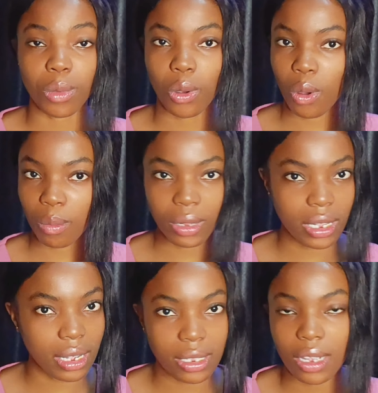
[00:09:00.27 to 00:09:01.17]
to be
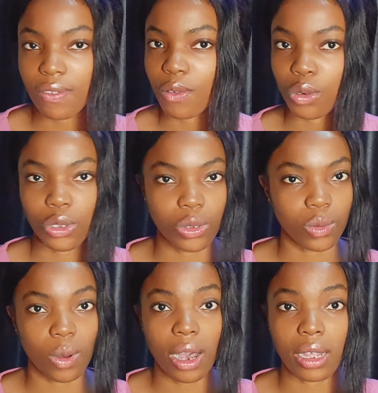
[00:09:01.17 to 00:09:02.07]
complicated for
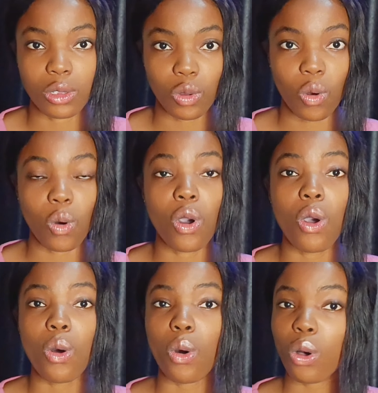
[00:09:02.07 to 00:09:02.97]
you at all.
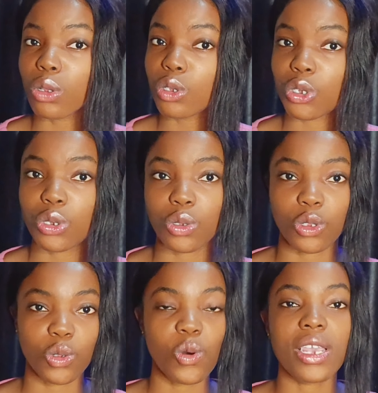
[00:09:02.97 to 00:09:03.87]
All you
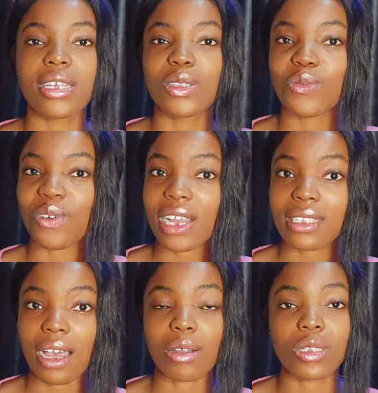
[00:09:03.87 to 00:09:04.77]
should do is
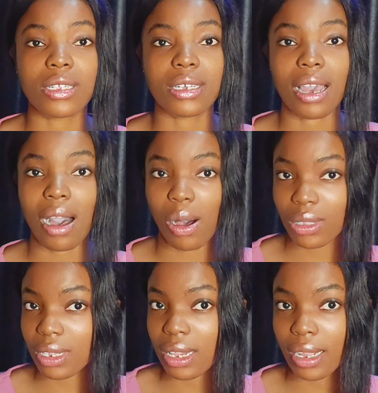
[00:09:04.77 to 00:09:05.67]
write out the
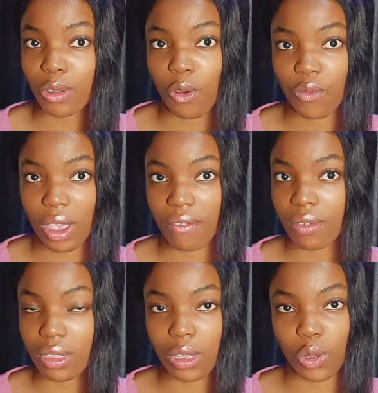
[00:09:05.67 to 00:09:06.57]
outline of
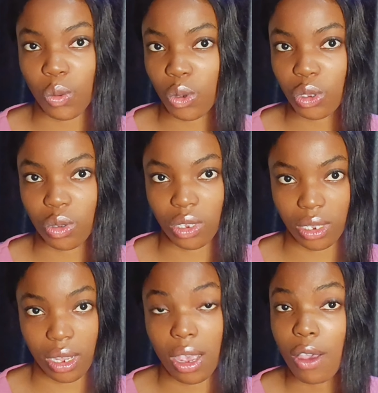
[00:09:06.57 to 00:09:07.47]
everything you want to
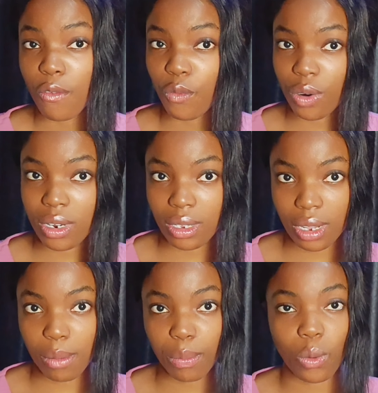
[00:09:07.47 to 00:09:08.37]
say. For
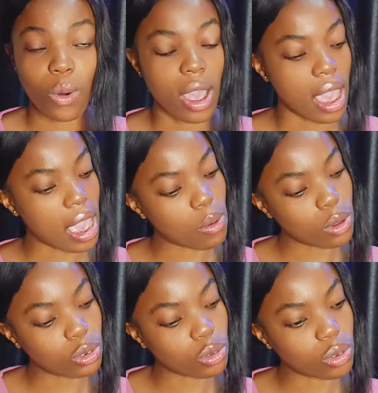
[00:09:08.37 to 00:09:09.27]
example, I
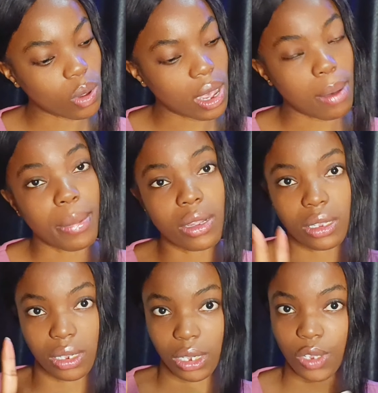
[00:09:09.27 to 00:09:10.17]
want to talk
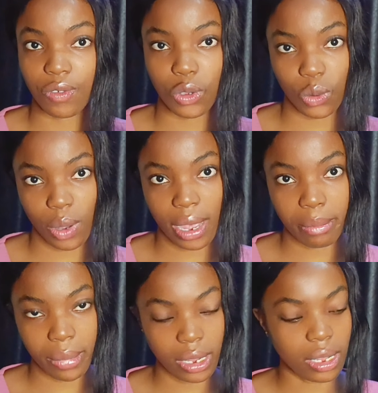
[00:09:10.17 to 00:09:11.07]
about this video
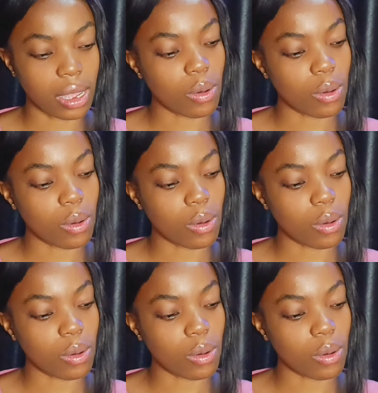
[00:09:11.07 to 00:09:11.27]
I made